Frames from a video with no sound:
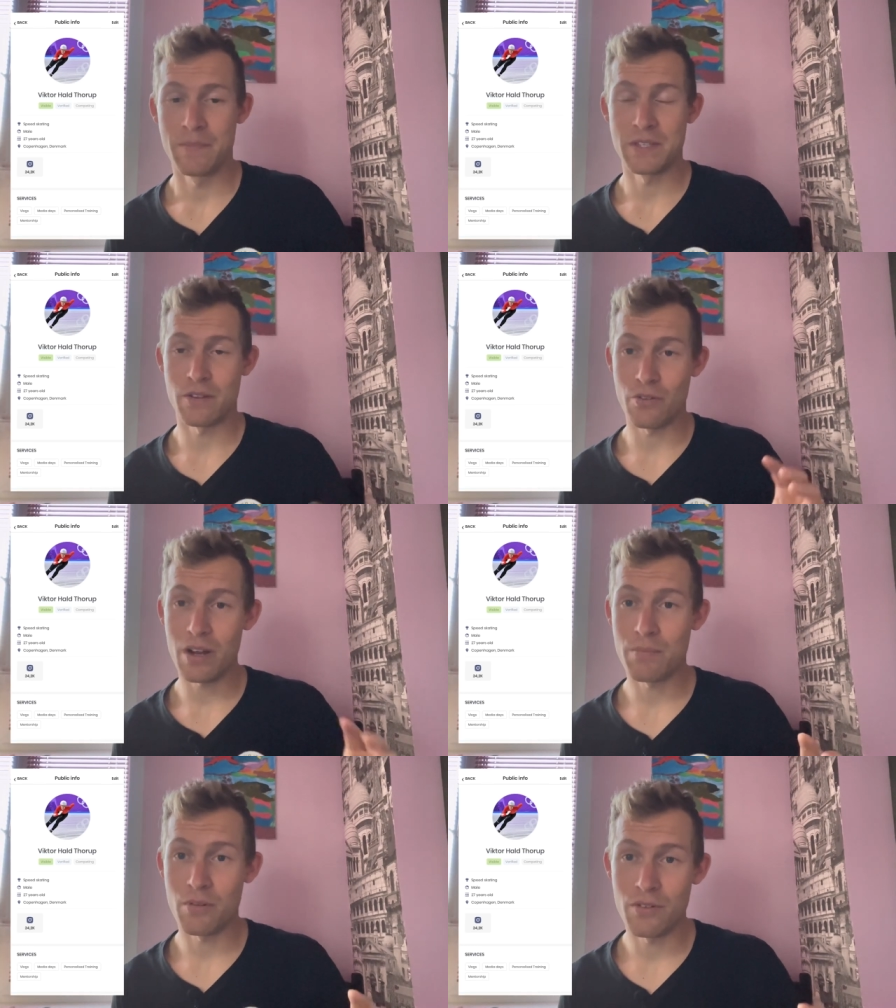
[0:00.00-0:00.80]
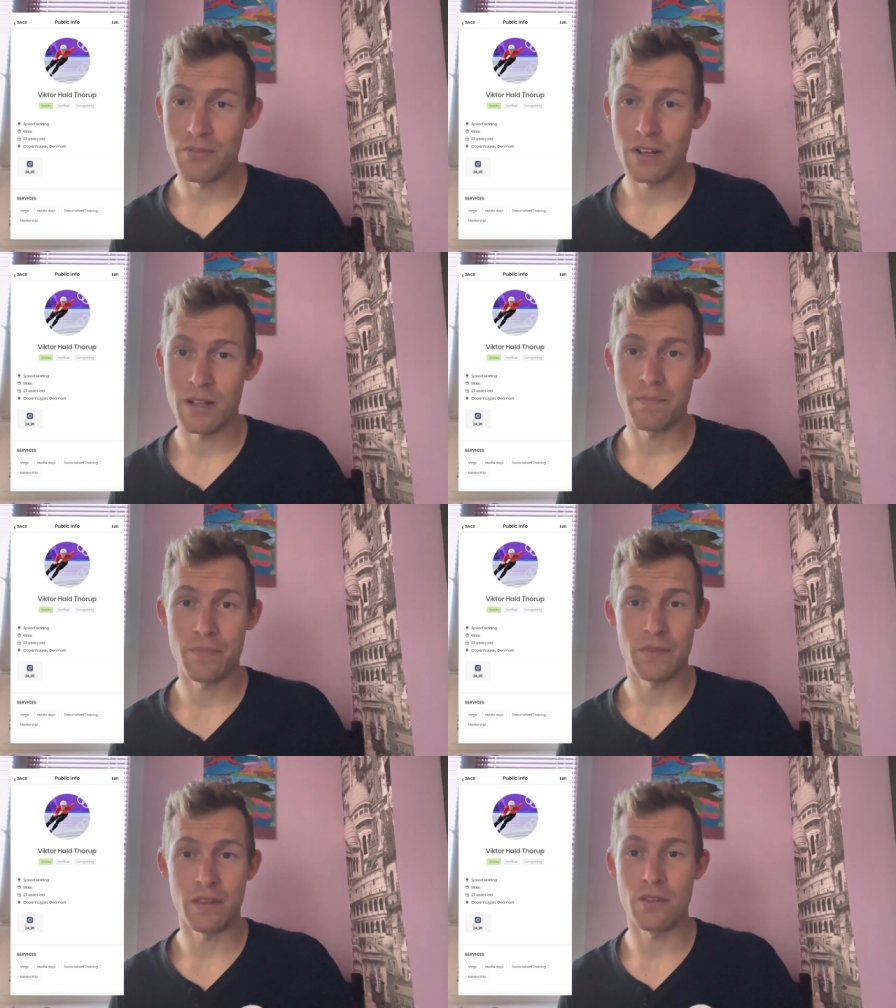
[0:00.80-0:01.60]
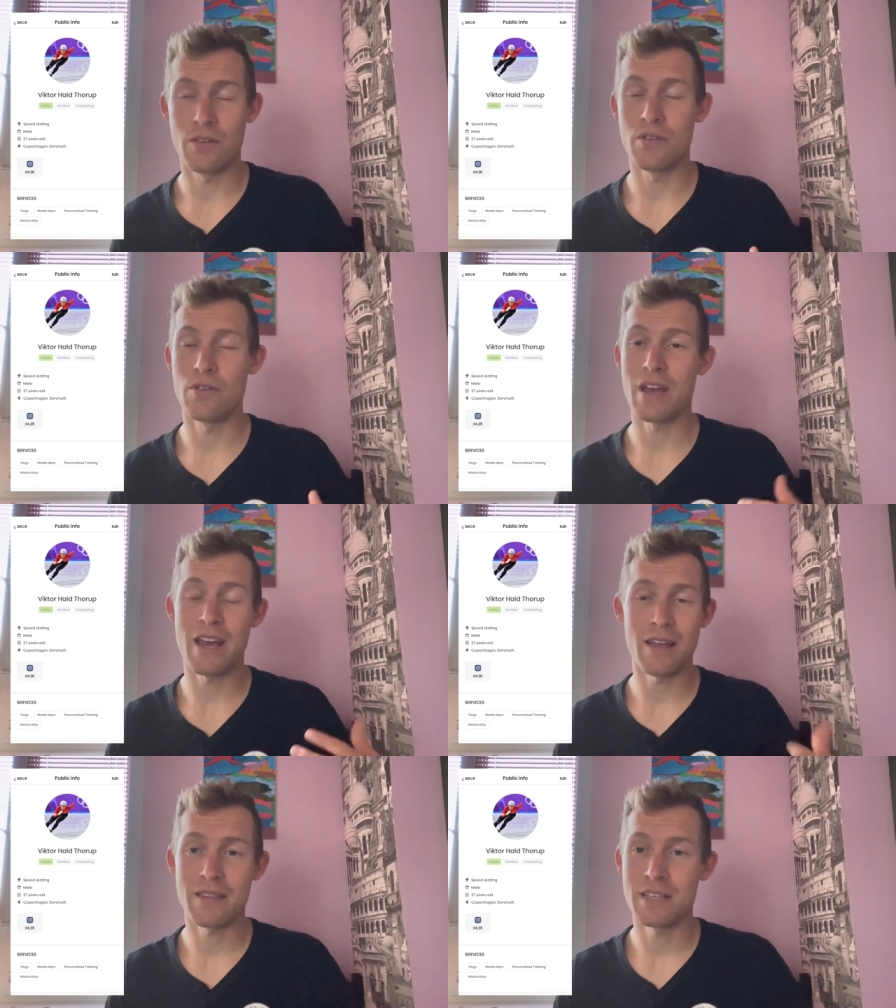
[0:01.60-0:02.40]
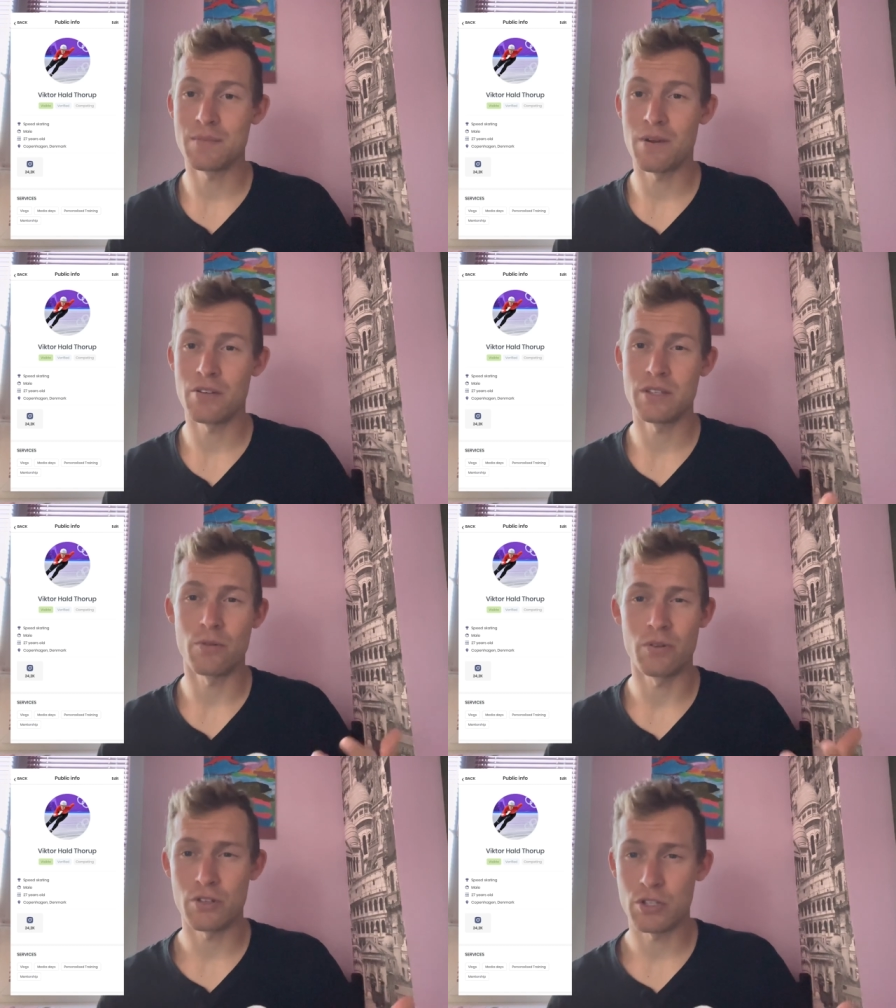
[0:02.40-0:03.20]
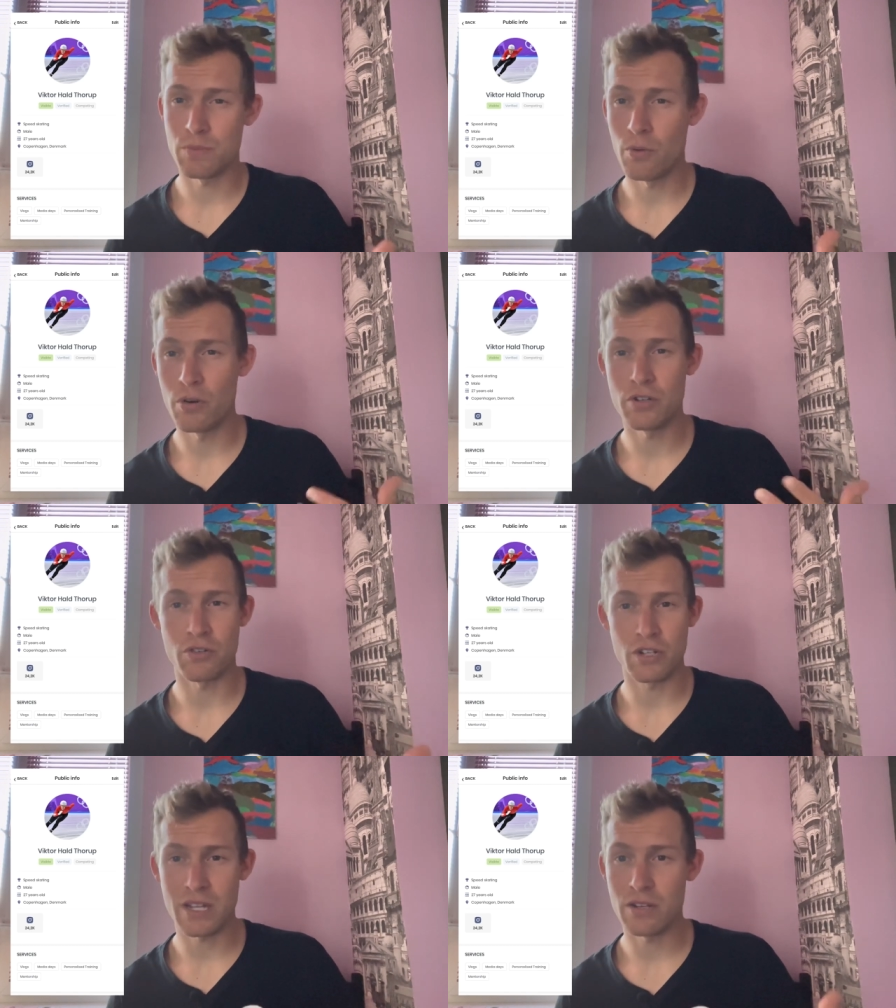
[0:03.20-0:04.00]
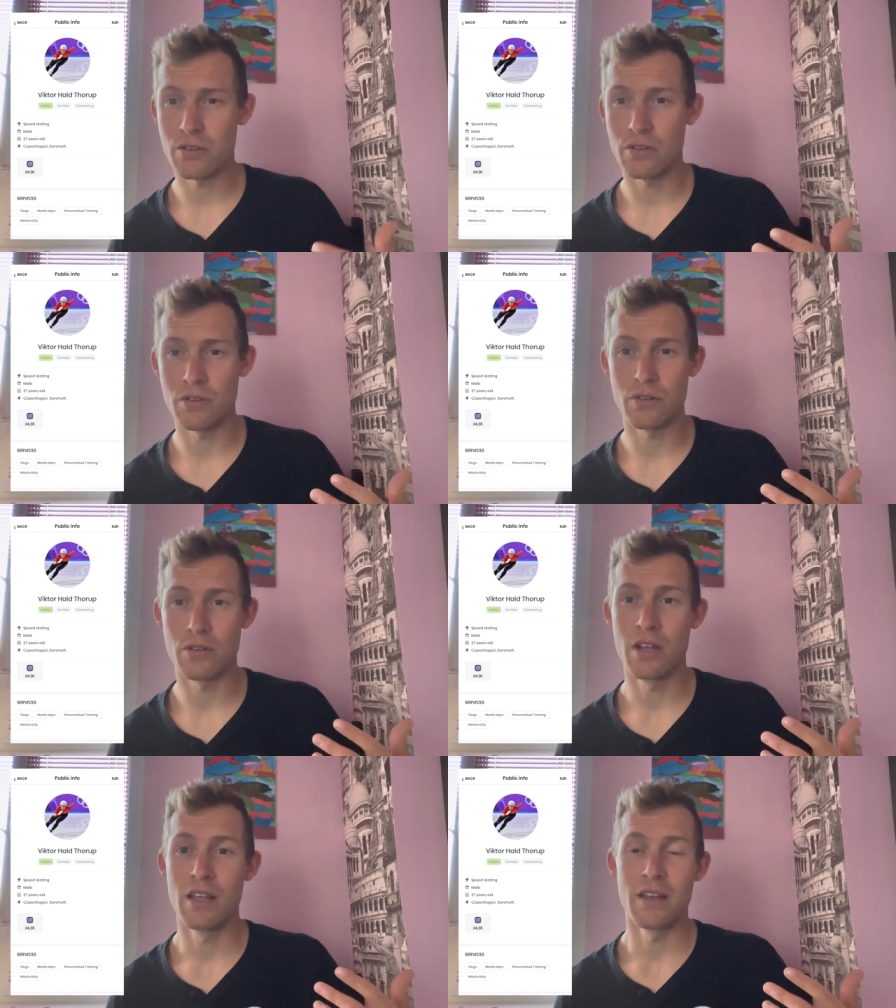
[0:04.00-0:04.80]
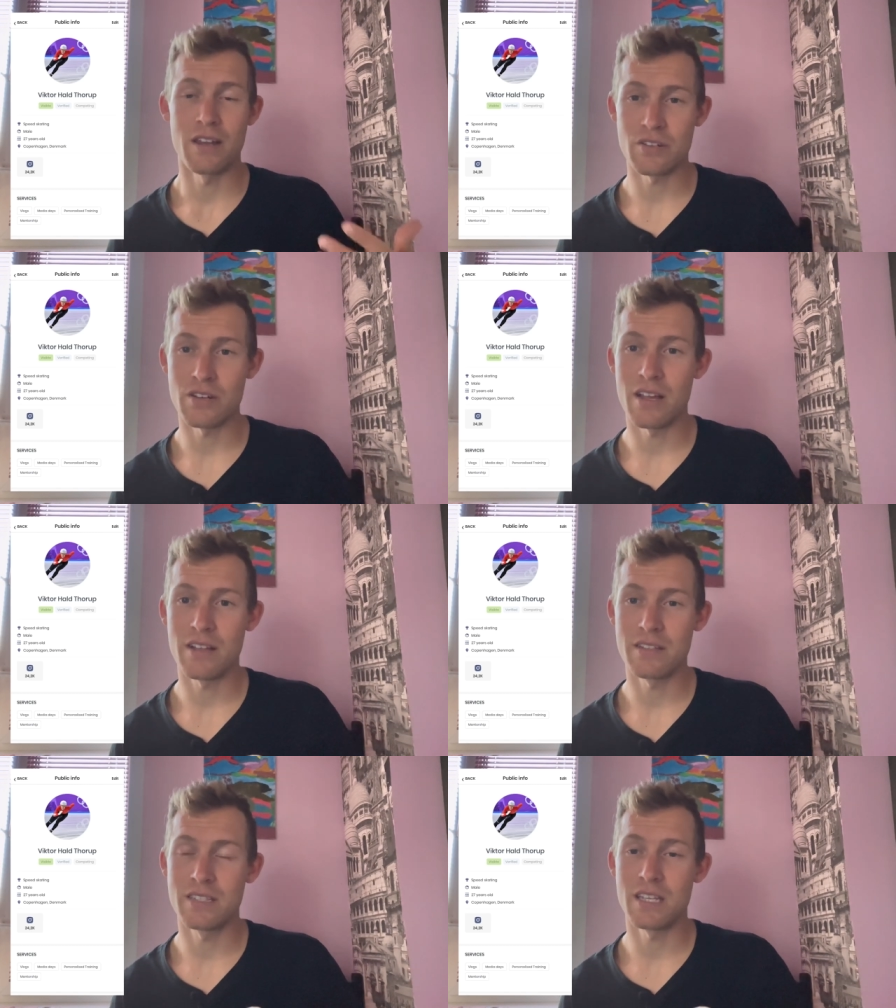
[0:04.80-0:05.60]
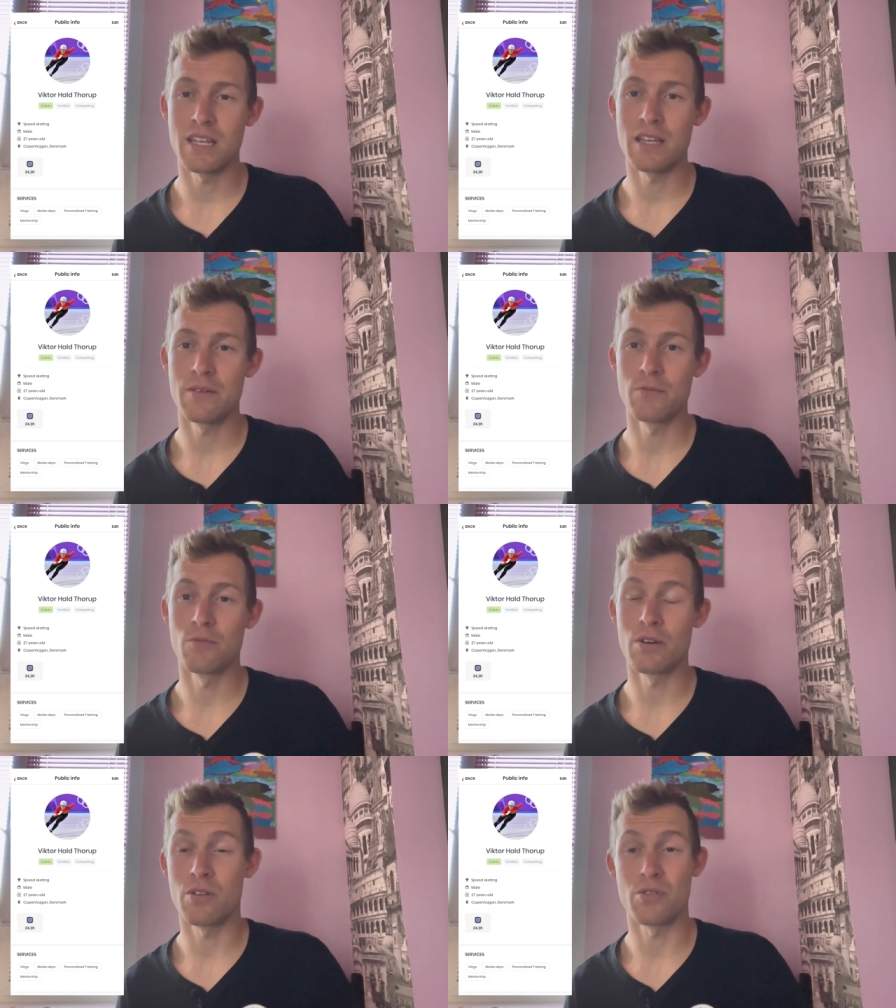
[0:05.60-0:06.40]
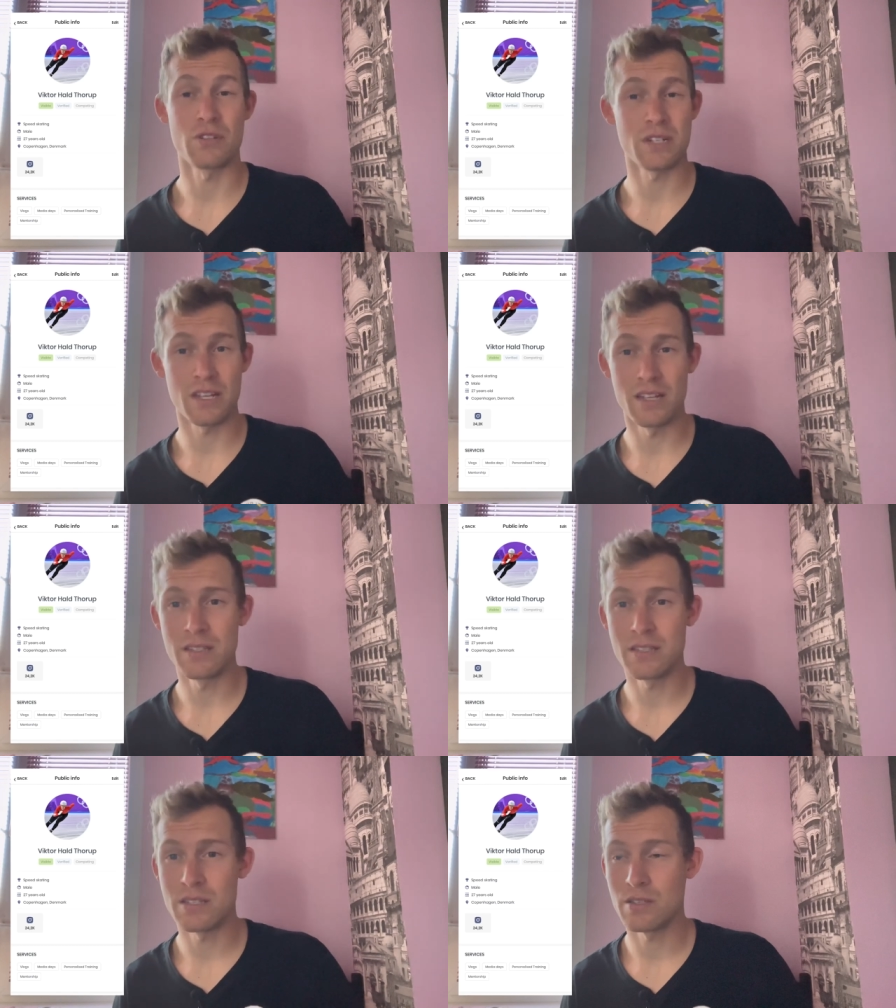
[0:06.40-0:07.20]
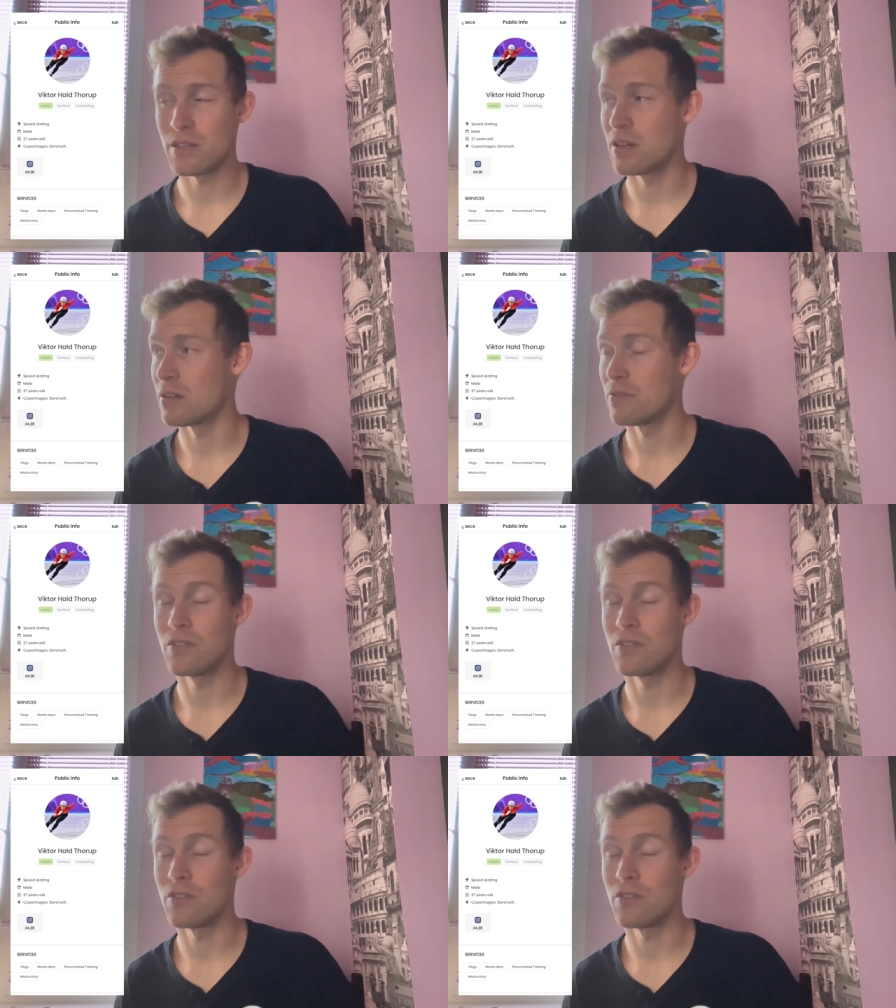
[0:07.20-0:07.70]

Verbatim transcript: So you create a profile, you add things about yourself what's your sport your gender your nationality what are your skills uh,